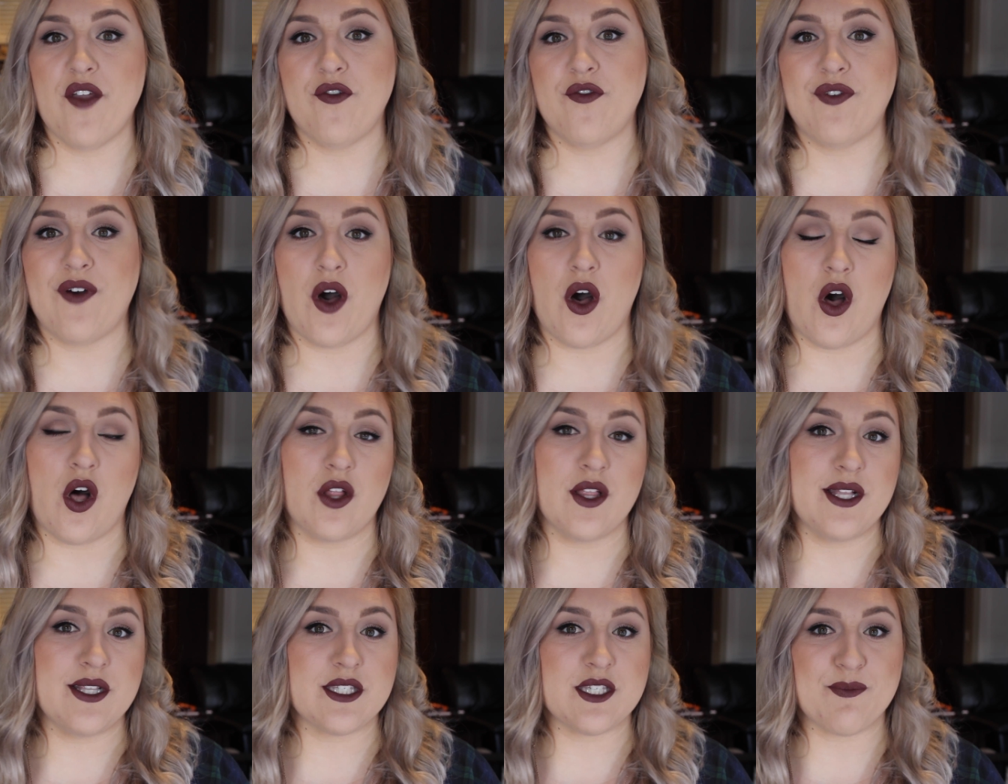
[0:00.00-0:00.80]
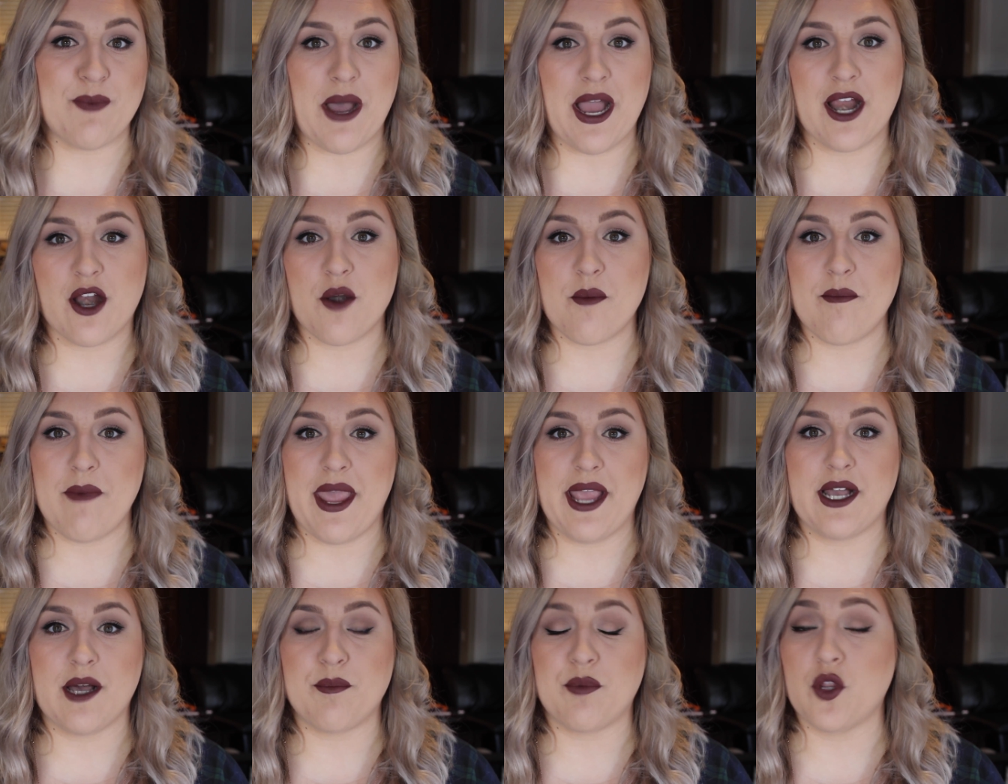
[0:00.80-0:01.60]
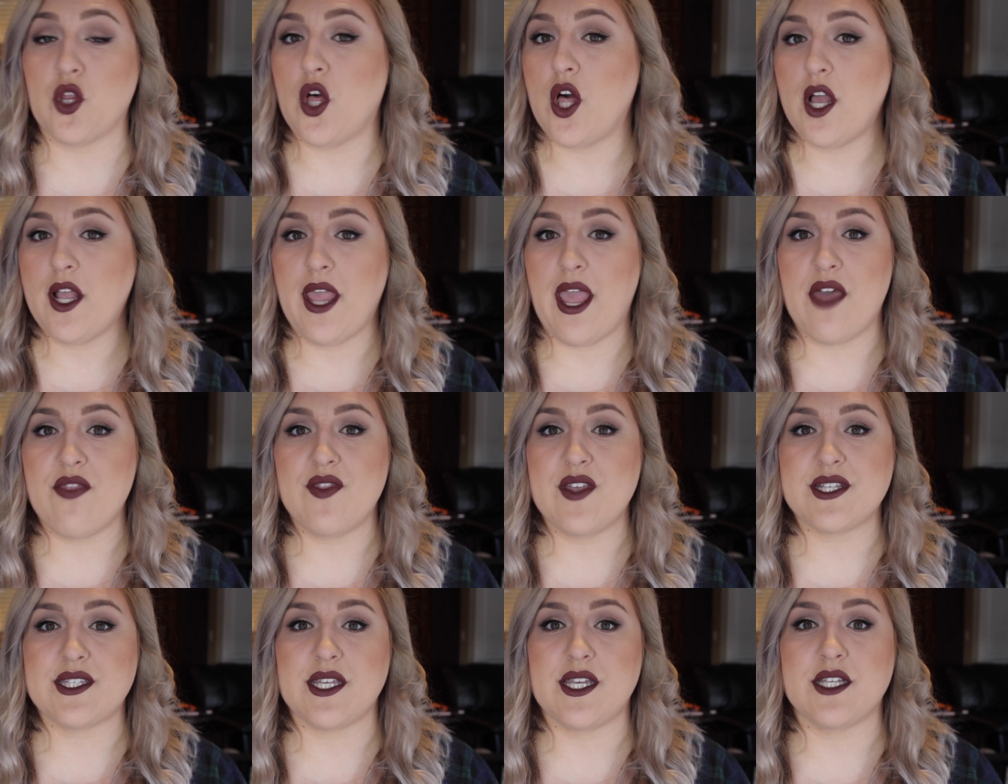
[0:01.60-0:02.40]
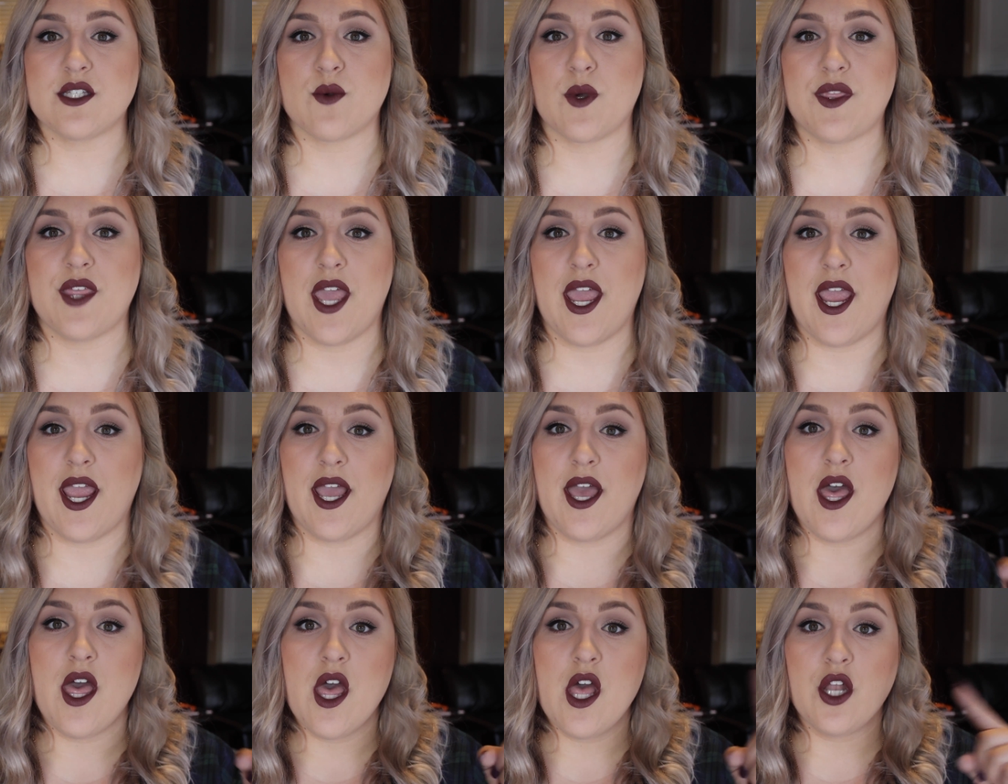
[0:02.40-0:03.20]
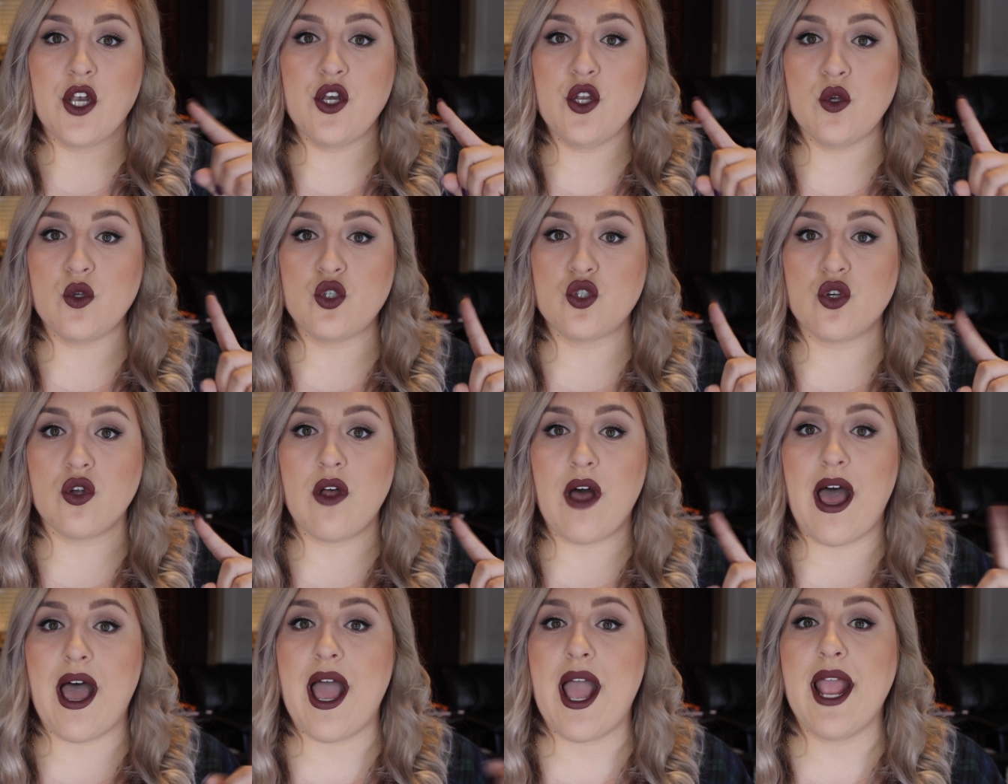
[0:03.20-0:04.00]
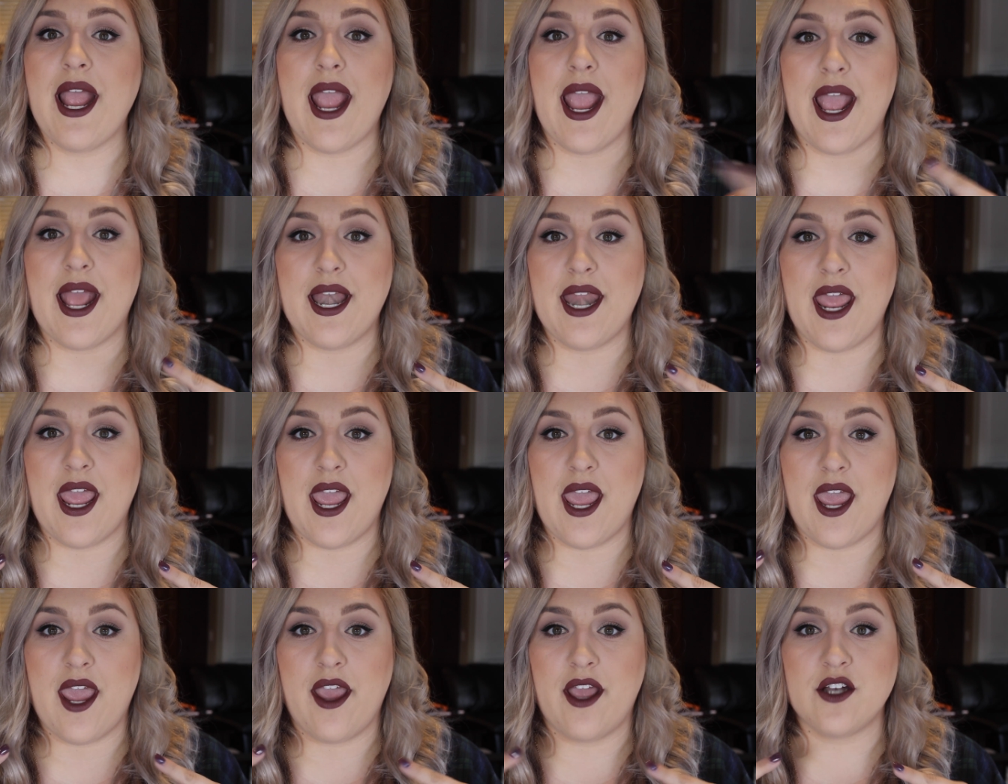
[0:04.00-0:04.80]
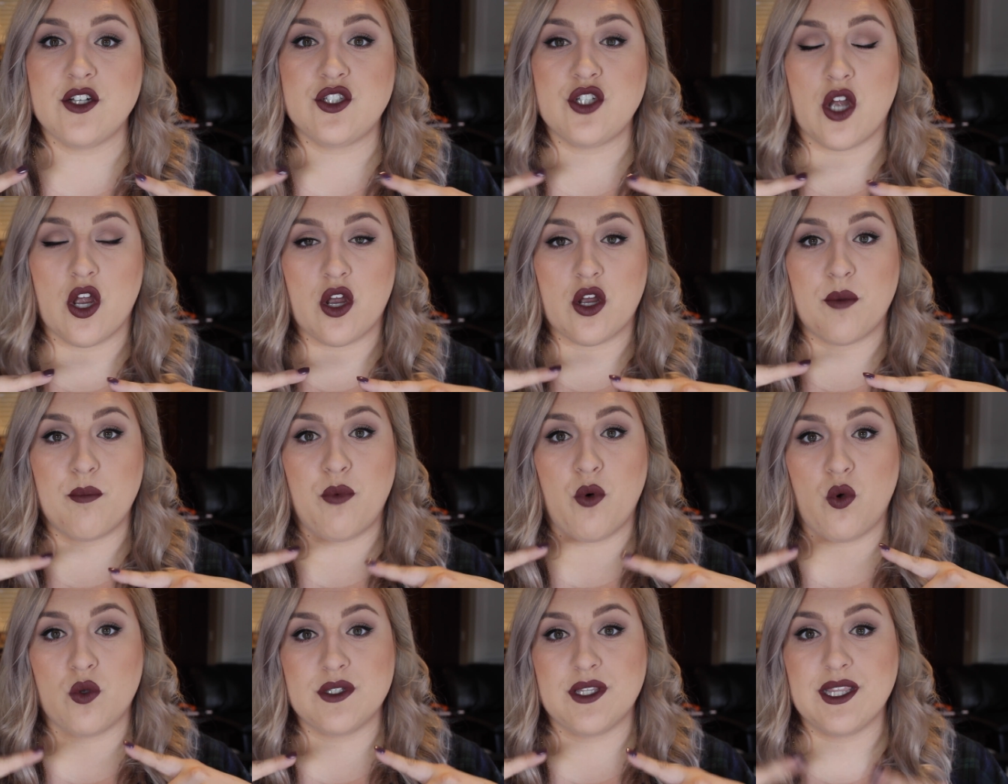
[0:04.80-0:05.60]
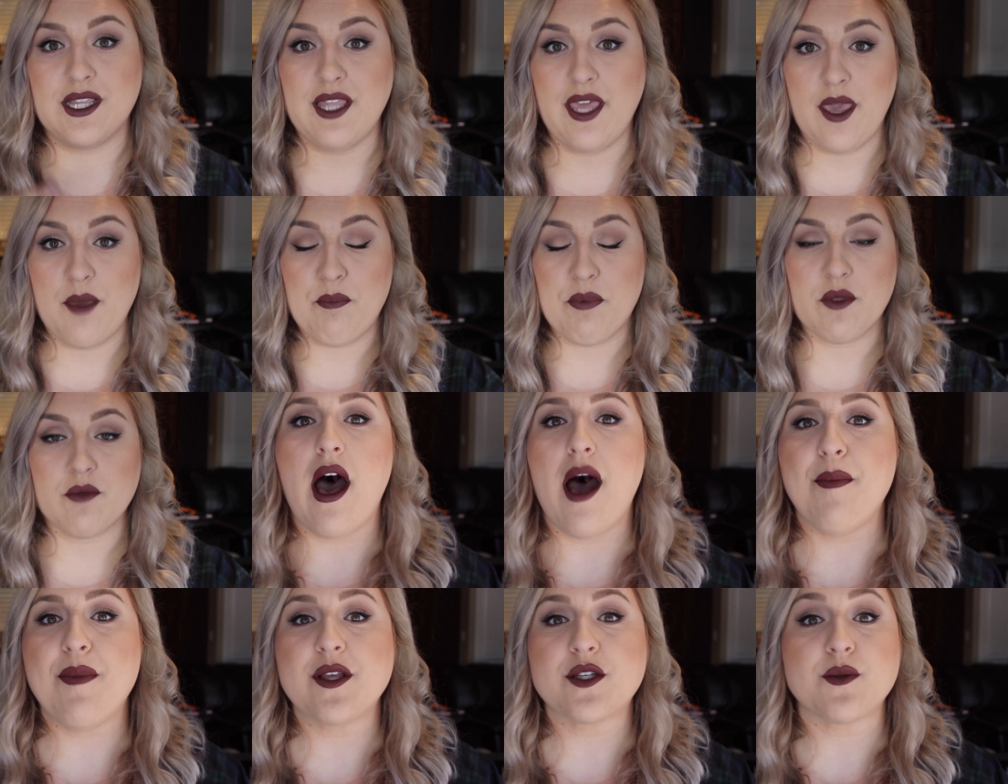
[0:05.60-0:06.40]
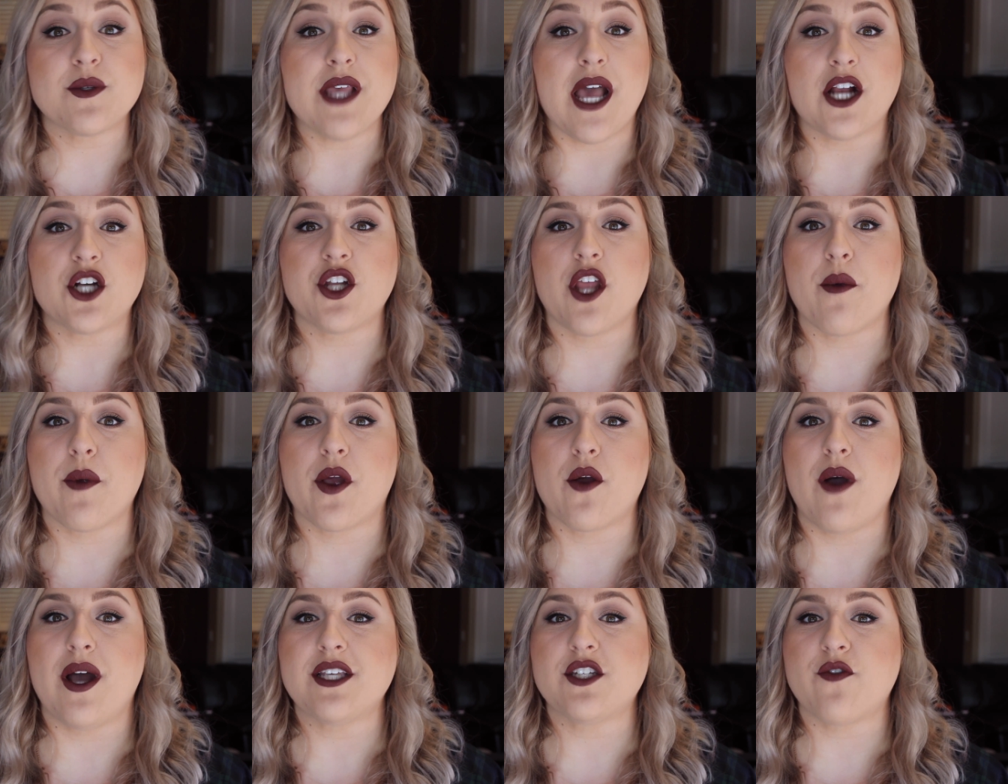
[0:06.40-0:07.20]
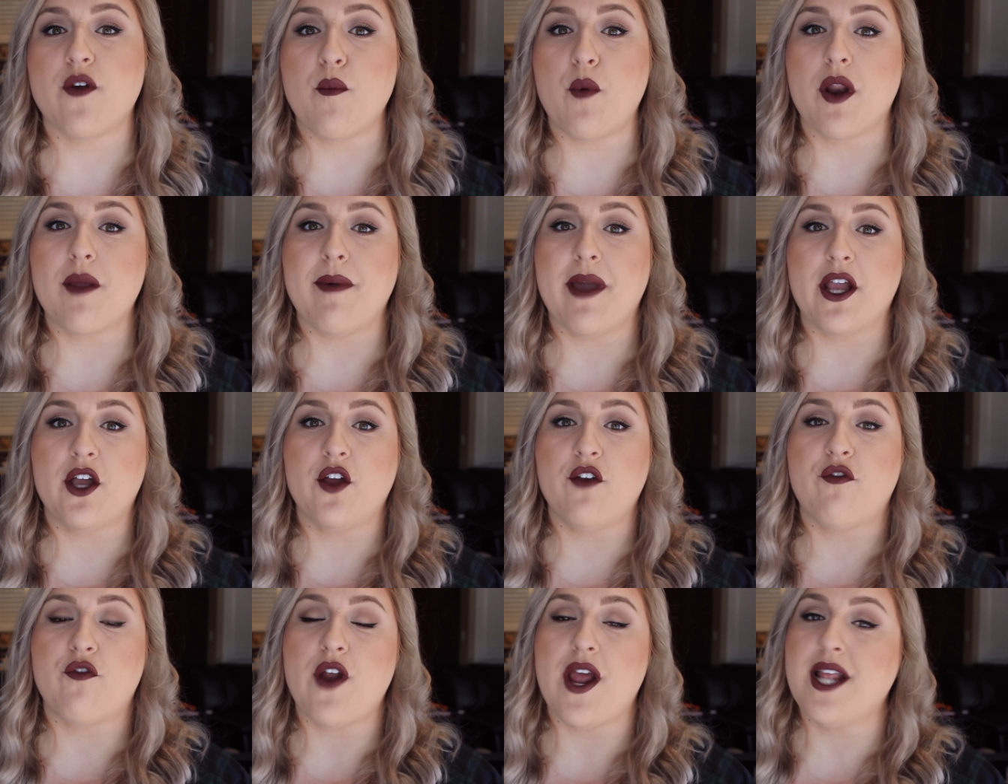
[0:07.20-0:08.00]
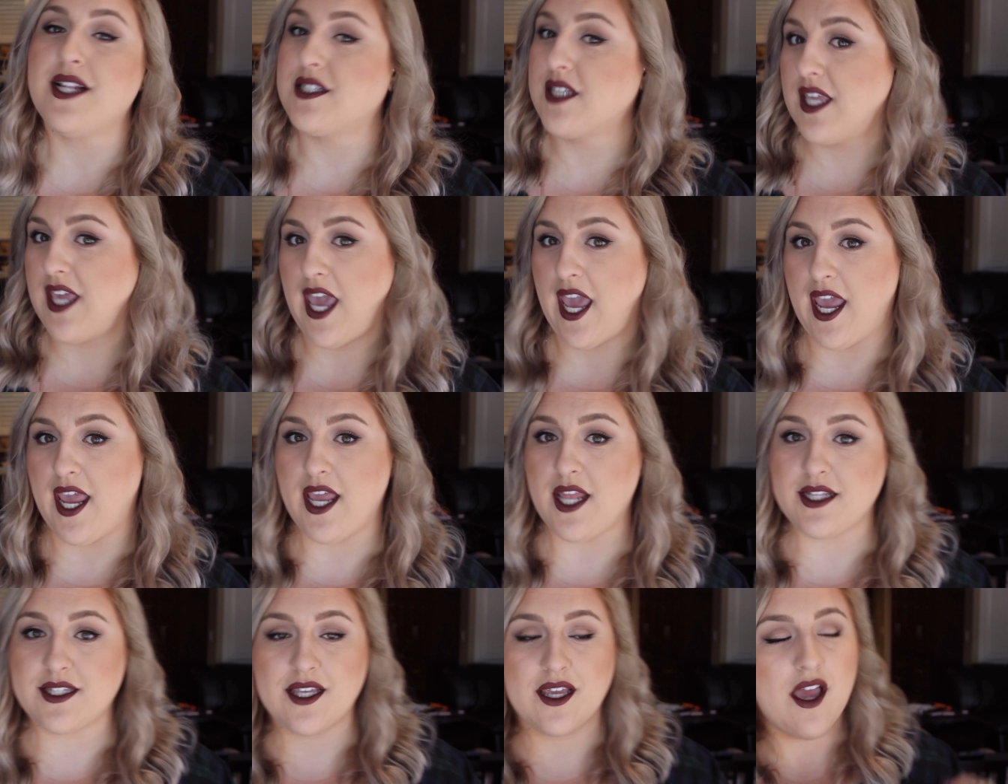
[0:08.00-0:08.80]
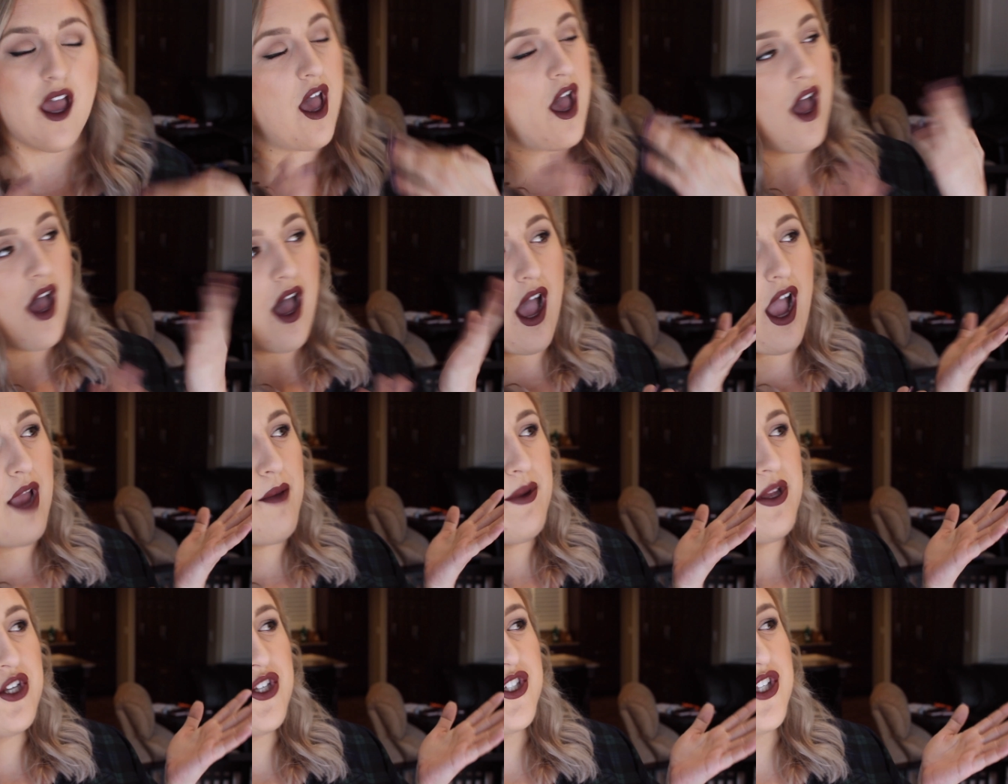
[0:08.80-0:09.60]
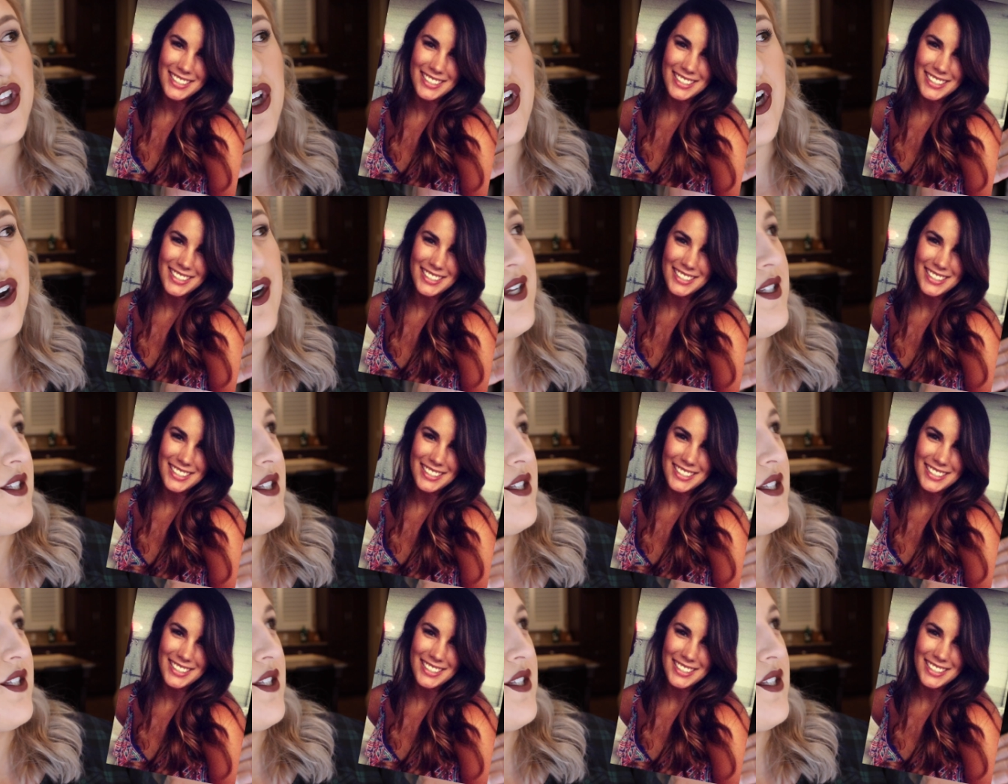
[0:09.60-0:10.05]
fall inspired makeup look and this is with a neutral eye and a dark bold lip. Um, this was actually a request from one of my good friends, Kate. I mean, just look at her.